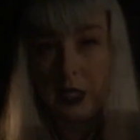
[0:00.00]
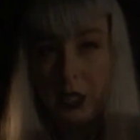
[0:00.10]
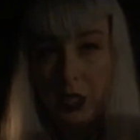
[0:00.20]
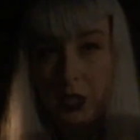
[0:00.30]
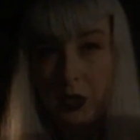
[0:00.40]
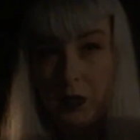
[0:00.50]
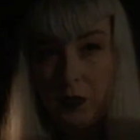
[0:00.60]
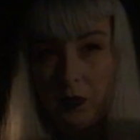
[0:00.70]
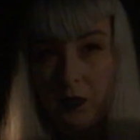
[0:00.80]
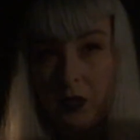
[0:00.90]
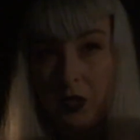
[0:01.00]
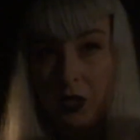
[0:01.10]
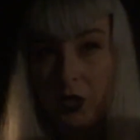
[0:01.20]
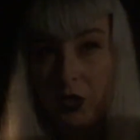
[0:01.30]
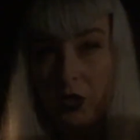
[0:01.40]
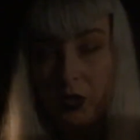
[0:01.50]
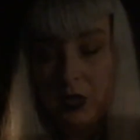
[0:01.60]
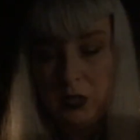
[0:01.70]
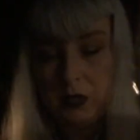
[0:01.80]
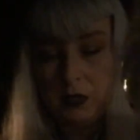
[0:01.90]
You know, good
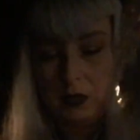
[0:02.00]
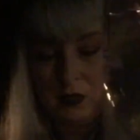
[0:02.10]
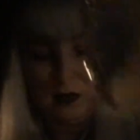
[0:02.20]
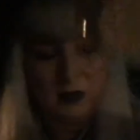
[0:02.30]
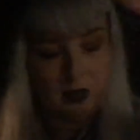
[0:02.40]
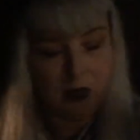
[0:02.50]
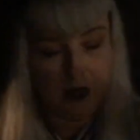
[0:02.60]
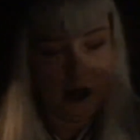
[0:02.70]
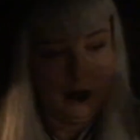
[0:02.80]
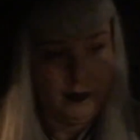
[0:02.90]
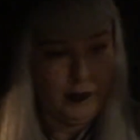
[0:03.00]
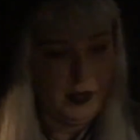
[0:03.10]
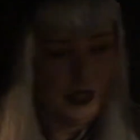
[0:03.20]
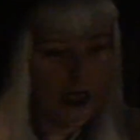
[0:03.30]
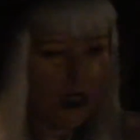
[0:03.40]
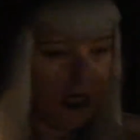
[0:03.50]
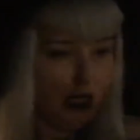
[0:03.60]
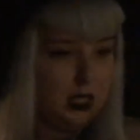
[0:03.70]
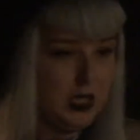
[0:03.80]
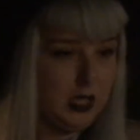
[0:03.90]
for
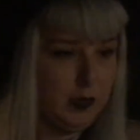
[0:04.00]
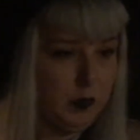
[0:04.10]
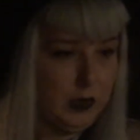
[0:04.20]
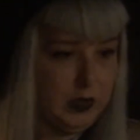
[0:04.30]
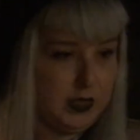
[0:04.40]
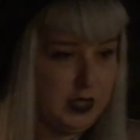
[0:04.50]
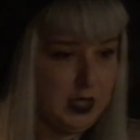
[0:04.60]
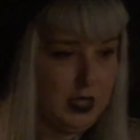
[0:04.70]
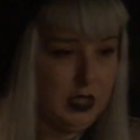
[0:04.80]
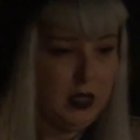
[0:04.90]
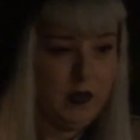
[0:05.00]
tea, chamomile tea,